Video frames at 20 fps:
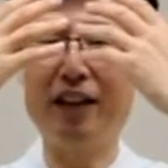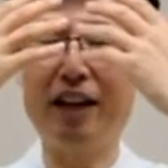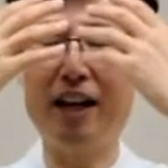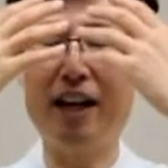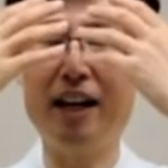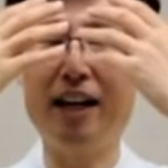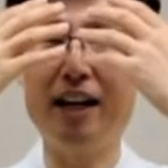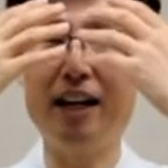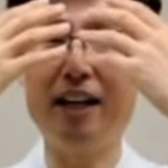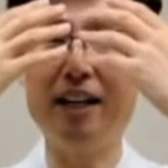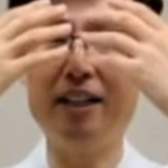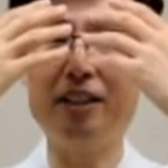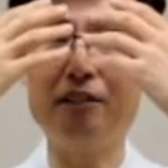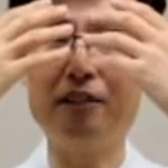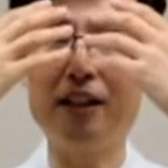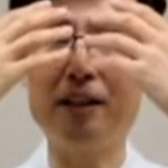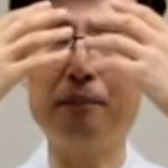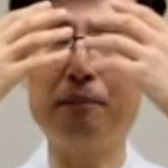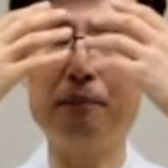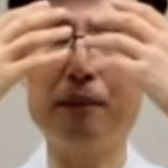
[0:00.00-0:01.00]
eyes,
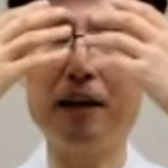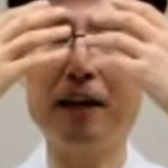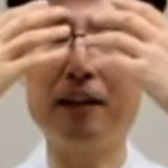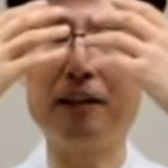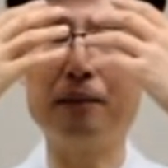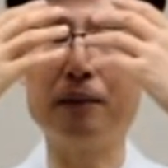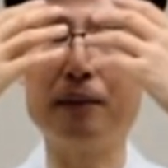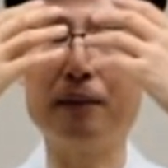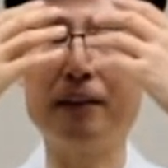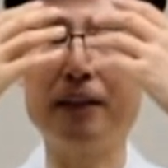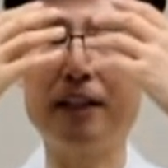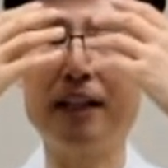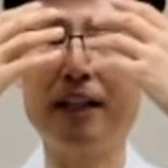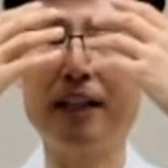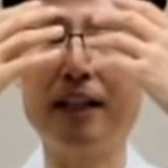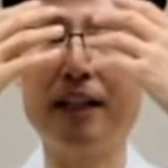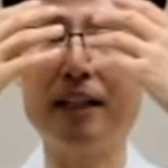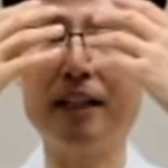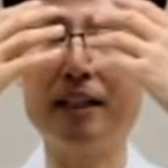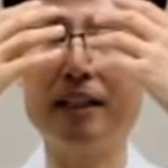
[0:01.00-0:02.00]
right bottom of your
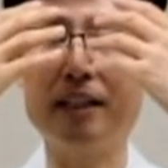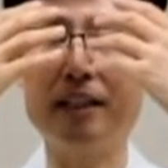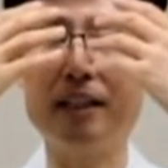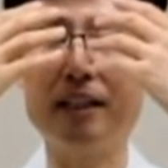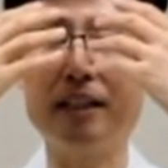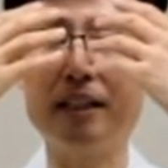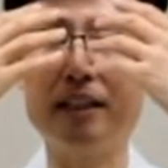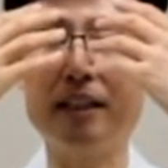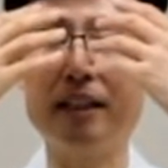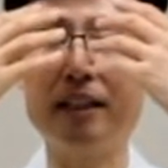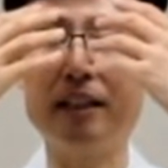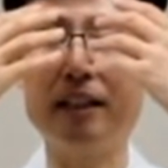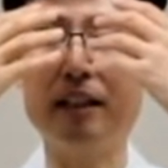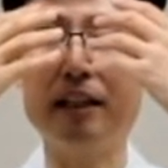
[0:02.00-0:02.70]
eyes. Sending